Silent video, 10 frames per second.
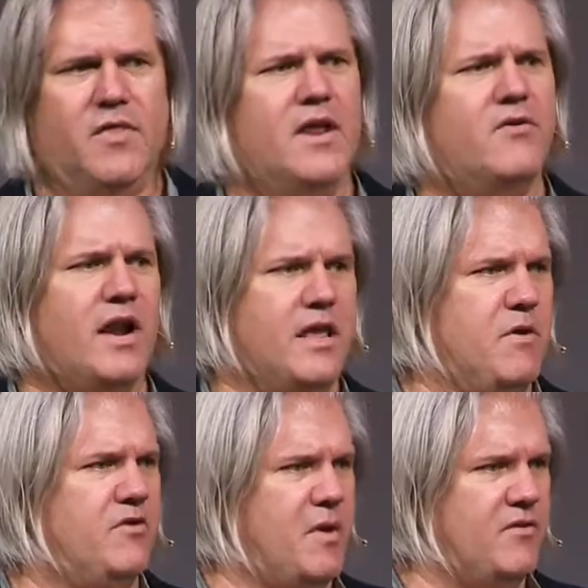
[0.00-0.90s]
And then they try to
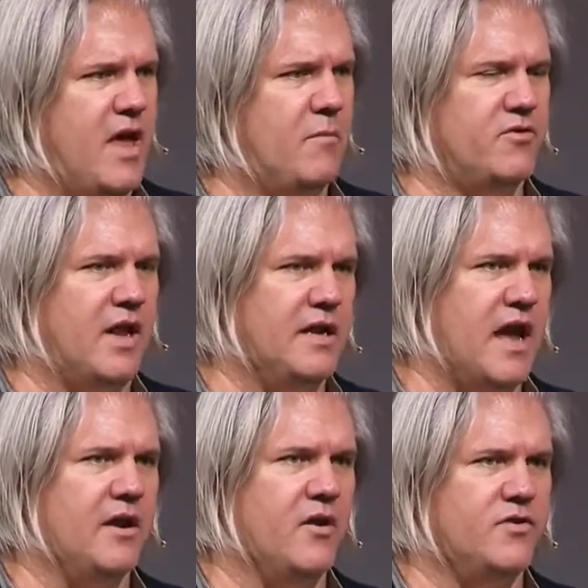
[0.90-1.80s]
give me some examples
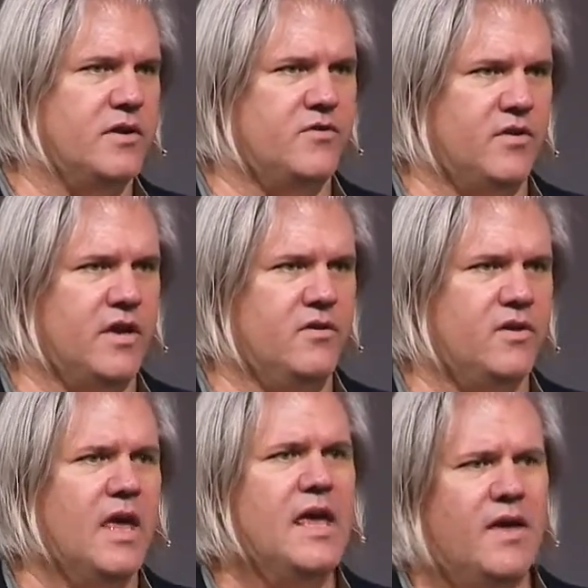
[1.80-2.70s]
like diagnosing
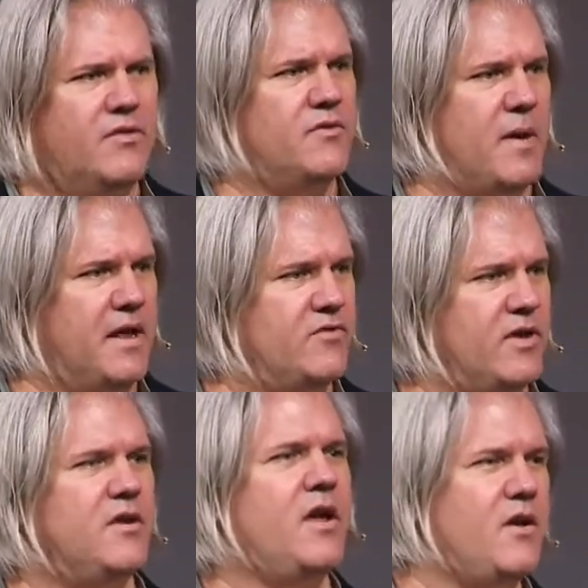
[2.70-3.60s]
disease, and then somebody
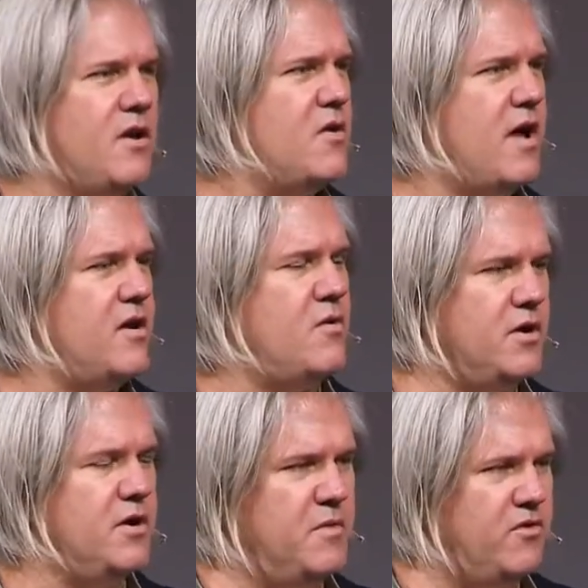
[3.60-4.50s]
else says, no, I
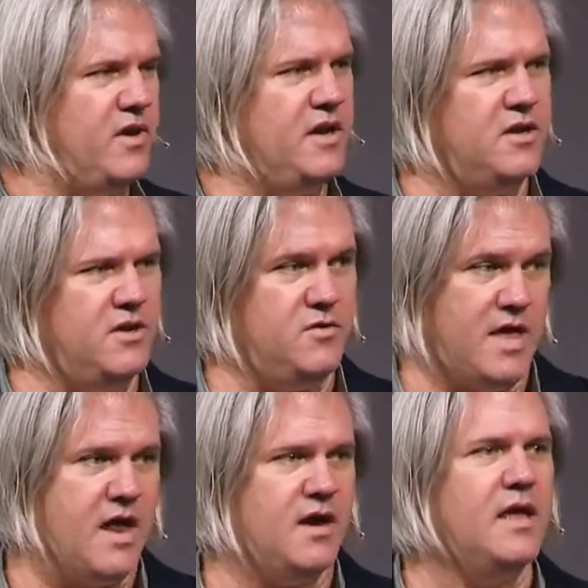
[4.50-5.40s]
know a good machine to
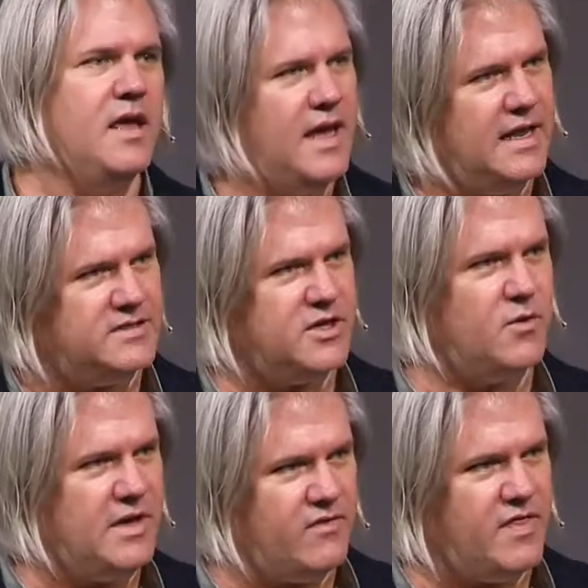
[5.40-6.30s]
do that. And
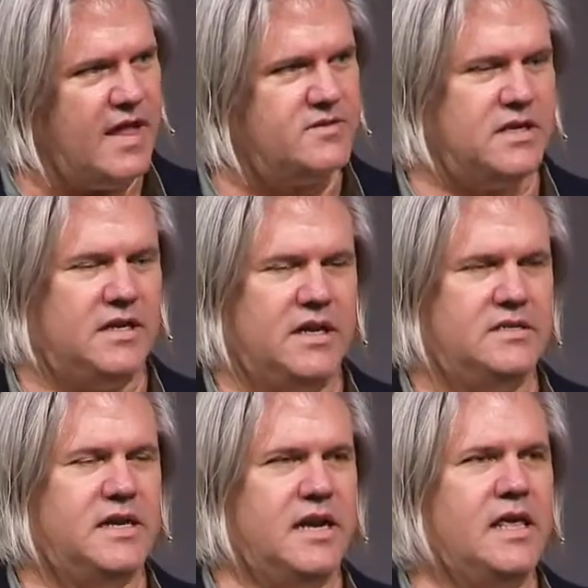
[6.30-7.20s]
so even that's a
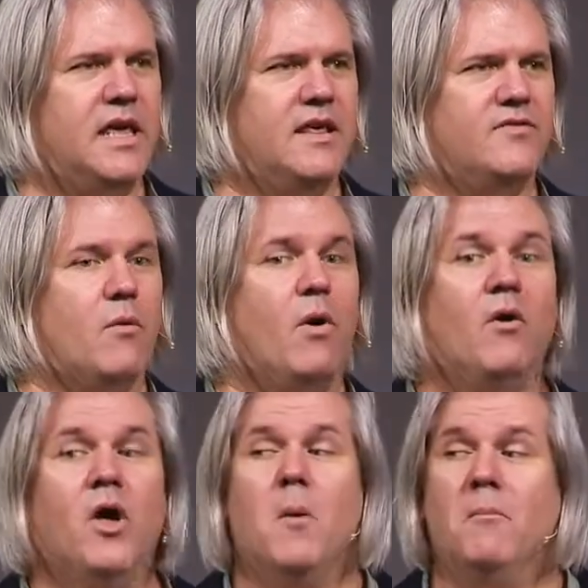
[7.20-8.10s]
little unsteady. They say,
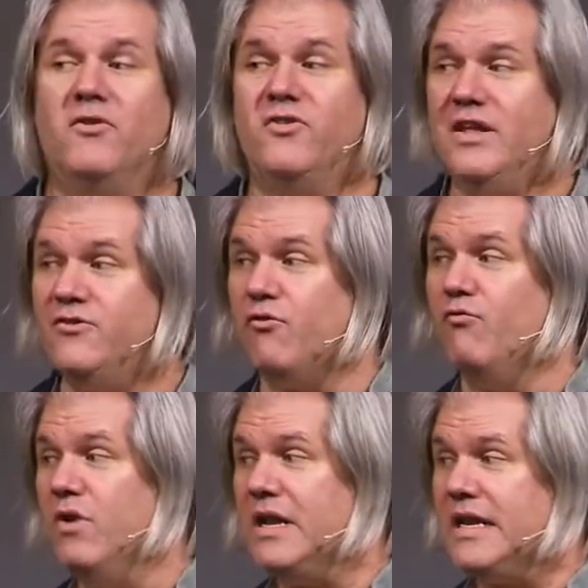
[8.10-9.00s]
well, machines
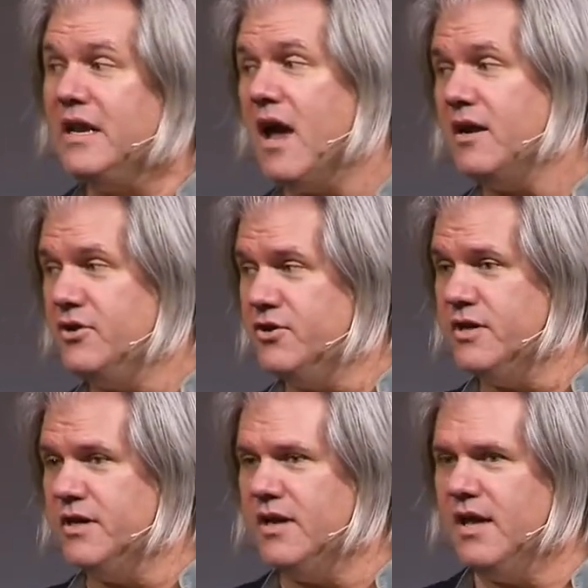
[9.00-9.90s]
are really not
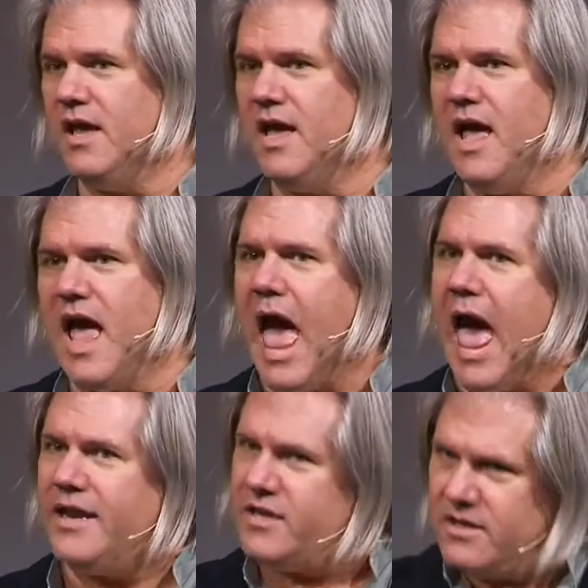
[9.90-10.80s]
good
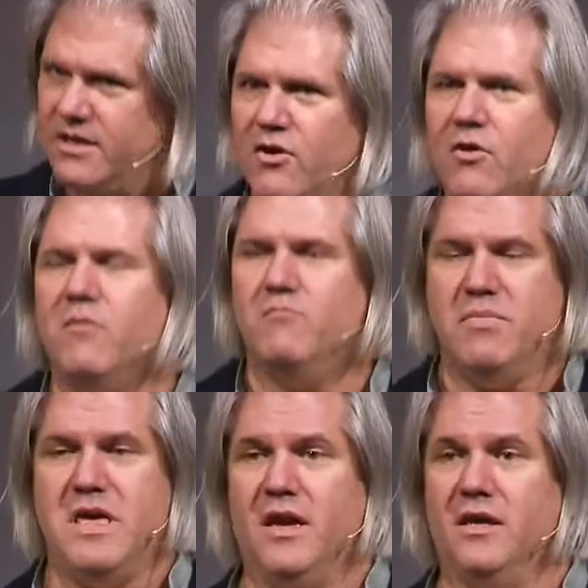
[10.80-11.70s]
at
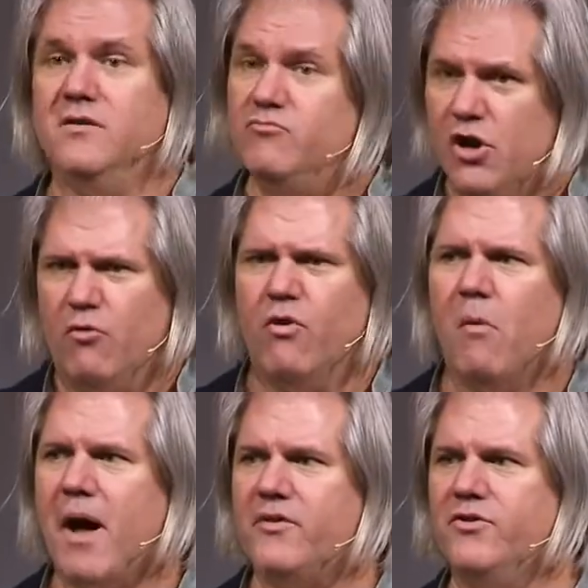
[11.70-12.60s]
being, you know,
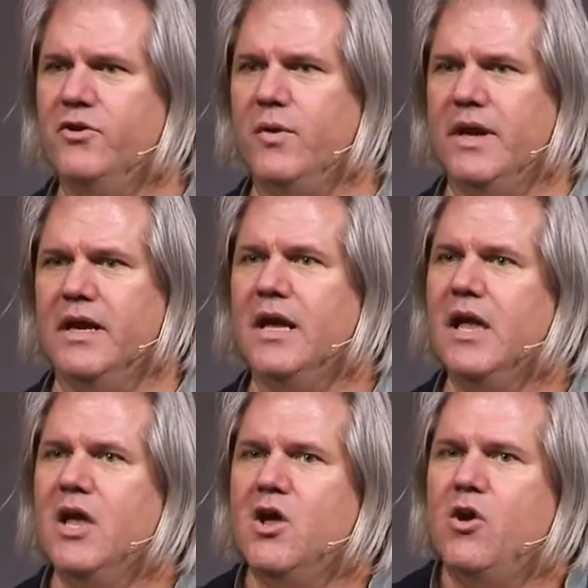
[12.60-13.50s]
robots doing